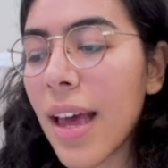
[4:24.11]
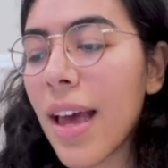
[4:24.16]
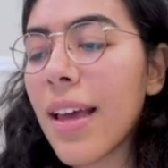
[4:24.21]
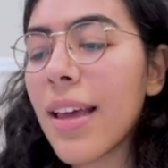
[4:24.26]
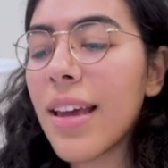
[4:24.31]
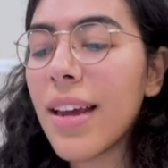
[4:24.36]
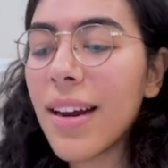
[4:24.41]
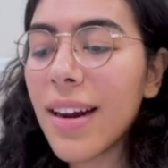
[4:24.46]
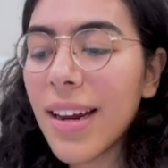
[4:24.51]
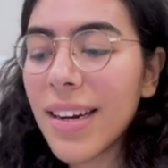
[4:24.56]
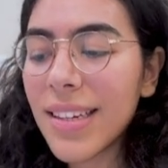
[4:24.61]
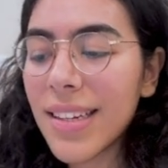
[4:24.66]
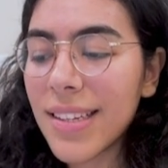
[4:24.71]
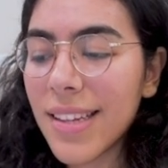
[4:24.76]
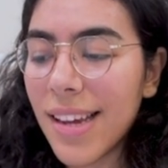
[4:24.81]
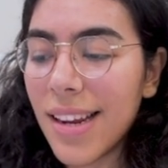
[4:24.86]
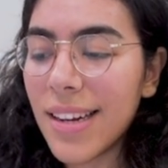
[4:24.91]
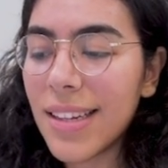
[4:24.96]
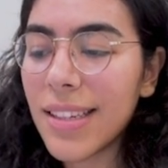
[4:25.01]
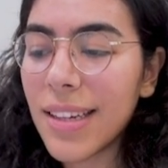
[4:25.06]
Here I
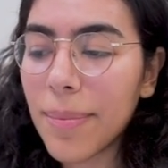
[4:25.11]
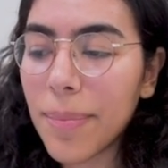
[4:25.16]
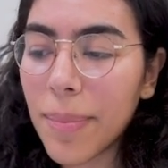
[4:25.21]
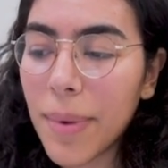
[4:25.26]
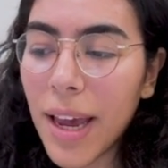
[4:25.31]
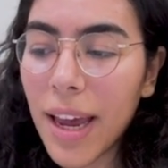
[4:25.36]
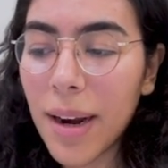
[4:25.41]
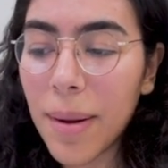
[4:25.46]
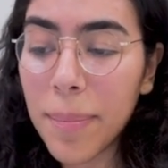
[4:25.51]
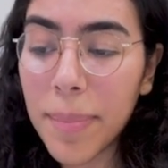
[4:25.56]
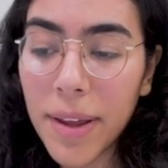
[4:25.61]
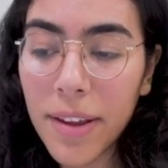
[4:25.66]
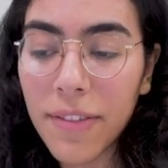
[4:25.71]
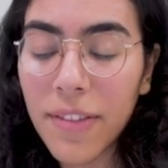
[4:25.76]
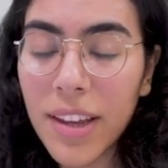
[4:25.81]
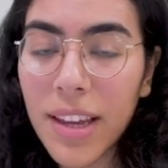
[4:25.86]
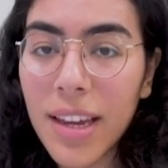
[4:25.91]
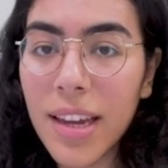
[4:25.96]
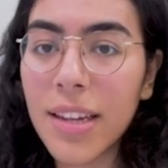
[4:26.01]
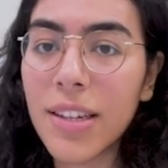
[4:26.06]
decided to kind of
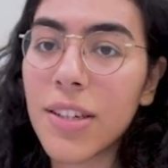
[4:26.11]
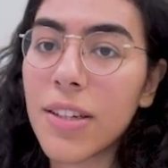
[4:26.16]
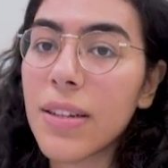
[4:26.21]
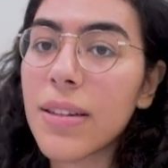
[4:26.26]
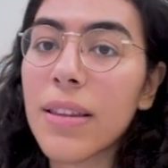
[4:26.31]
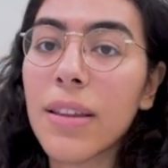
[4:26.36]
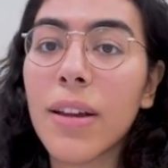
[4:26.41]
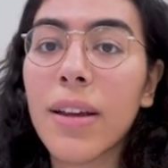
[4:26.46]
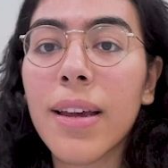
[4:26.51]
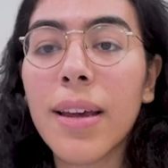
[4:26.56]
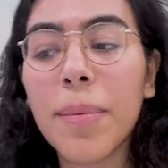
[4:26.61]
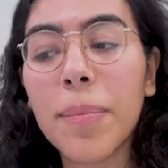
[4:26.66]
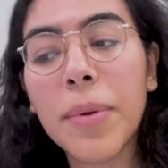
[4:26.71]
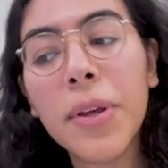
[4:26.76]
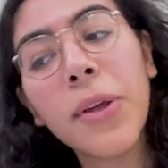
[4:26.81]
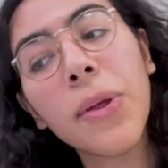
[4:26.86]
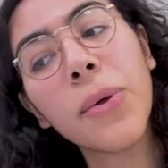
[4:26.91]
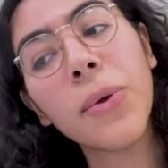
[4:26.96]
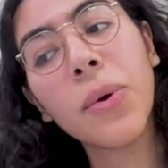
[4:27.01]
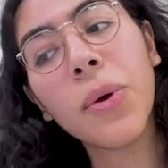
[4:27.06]
pivot and just look up
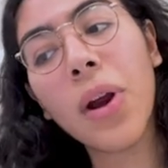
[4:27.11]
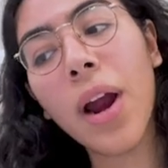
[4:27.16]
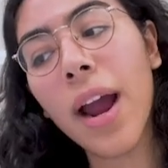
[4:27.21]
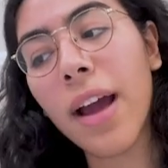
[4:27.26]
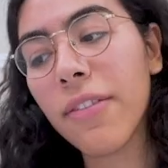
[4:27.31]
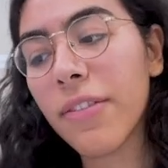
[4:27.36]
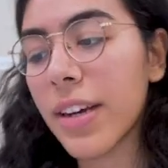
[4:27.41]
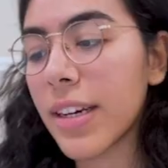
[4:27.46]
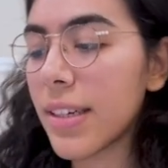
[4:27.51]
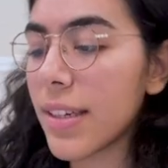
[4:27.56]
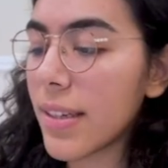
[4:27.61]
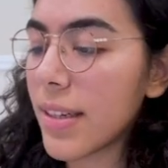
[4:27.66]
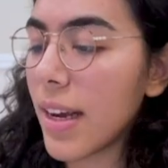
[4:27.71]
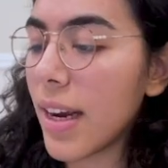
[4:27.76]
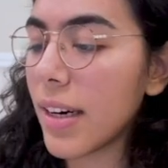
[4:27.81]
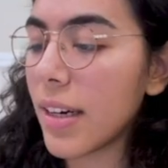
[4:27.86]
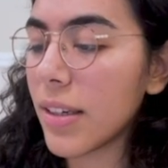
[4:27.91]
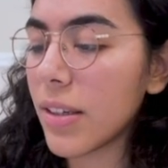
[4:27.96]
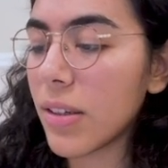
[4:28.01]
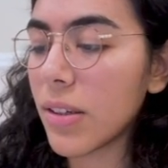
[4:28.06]
cute graphic
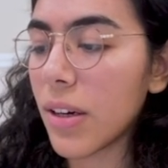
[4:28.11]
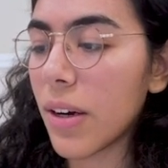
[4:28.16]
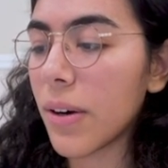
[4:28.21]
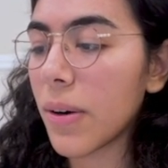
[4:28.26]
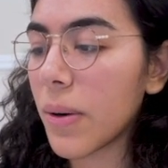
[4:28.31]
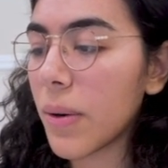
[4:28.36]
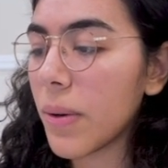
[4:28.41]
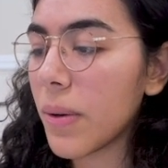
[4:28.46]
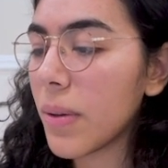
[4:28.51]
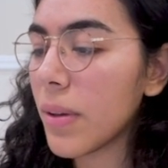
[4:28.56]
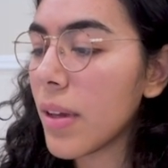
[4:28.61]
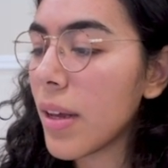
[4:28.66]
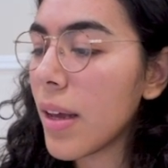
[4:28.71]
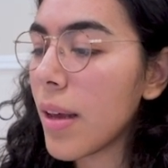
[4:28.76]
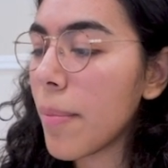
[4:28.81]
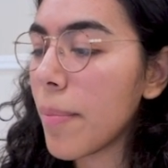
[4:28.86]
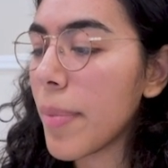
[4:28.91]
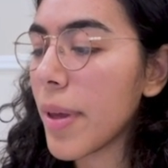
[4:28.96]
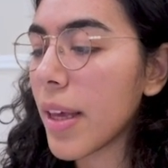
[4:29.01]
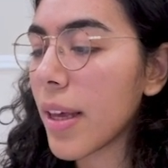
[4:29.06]
design in general
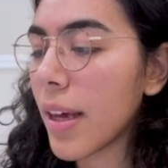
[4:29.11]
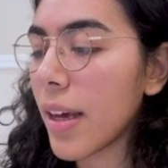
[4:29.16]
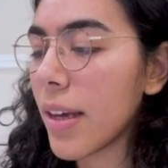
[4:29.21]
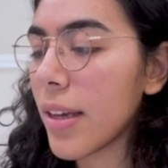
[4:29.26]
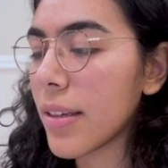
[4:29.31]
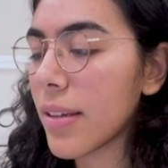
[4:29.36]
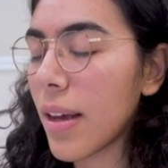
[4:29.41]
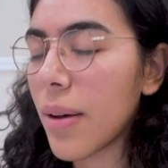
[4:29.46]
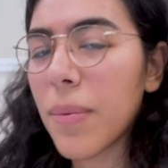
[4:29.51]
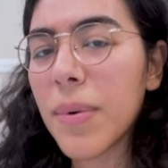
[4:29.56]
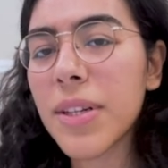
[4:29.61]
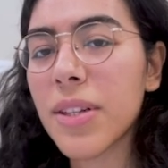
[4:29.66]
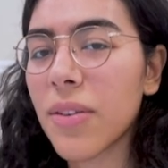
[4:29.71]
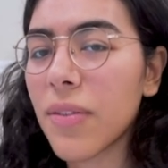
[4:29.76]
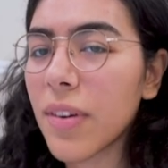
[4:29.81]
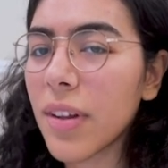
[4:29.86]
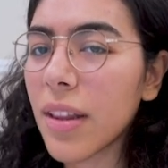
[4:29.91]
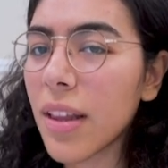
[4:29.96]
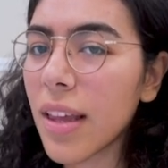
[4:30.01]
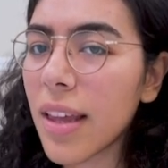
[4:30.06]
because I wasn't
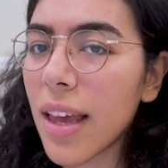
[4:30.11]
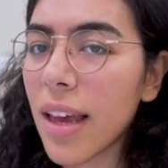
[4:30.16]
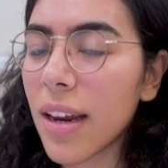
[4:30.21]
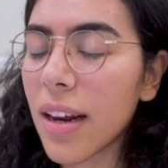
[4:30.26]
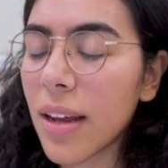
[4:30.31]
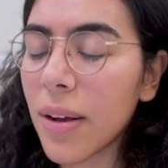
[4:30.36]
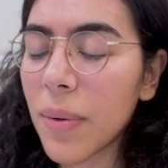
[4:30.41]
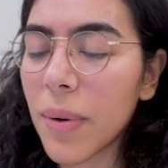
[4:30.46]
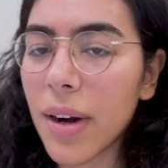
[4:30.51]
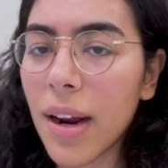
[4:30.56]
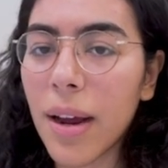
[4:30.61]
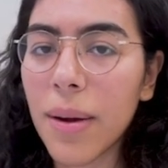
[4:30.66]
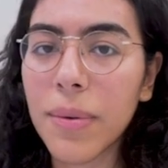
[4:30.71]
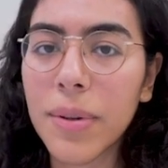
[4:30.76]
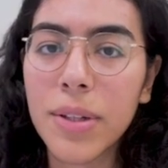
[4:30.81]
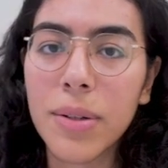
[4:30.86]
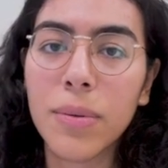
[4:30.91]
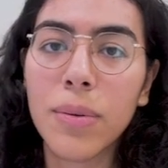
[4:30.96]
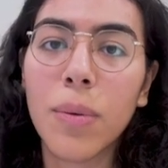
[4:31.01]
really getting what I was